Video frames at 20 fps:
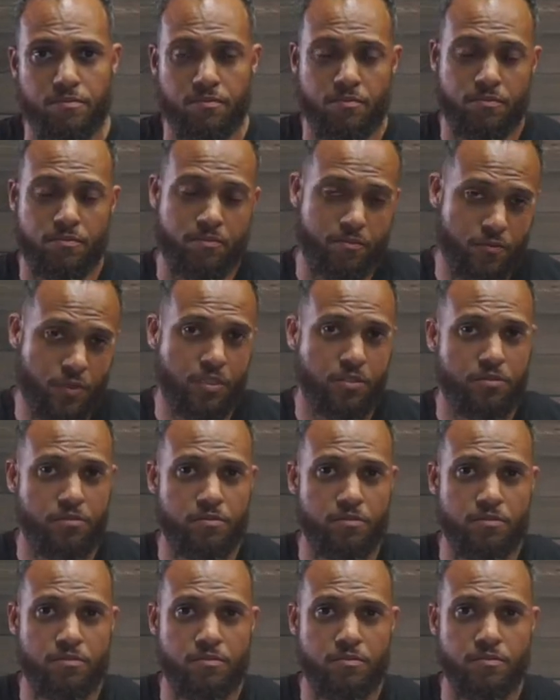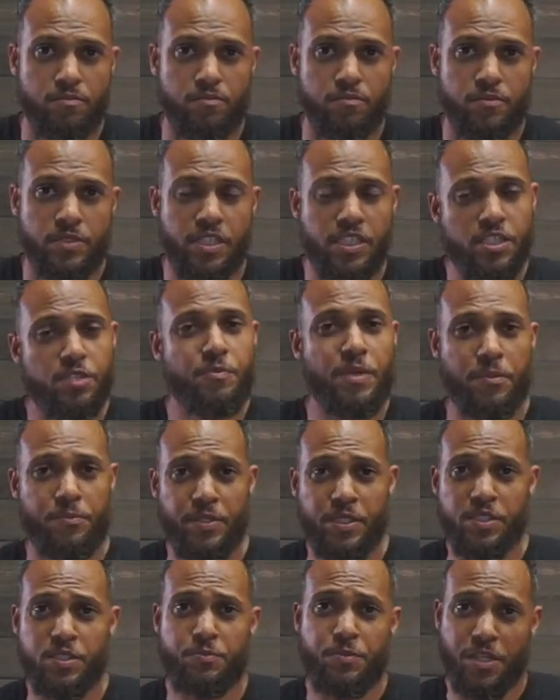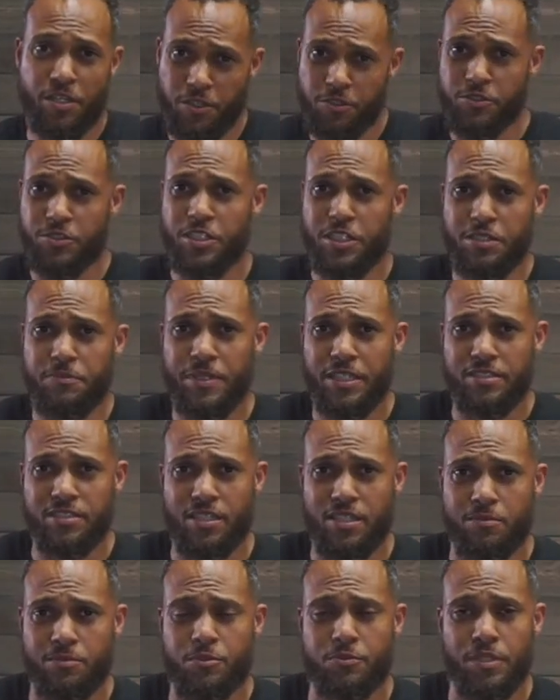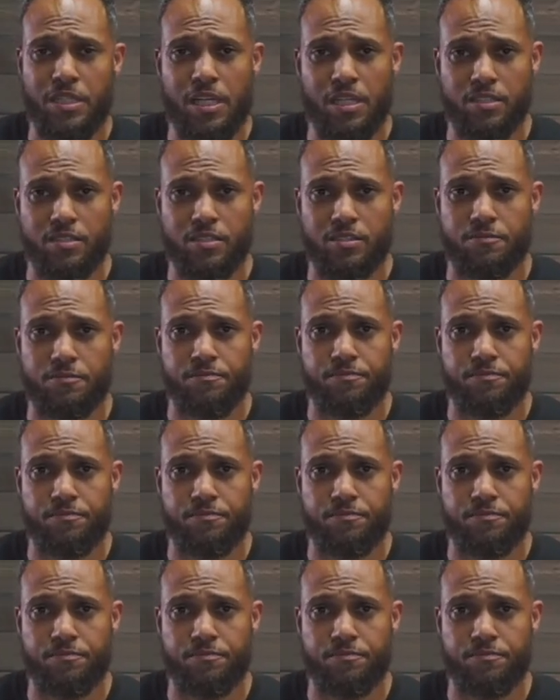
Well, he is my peace, but I also need to make time to relax.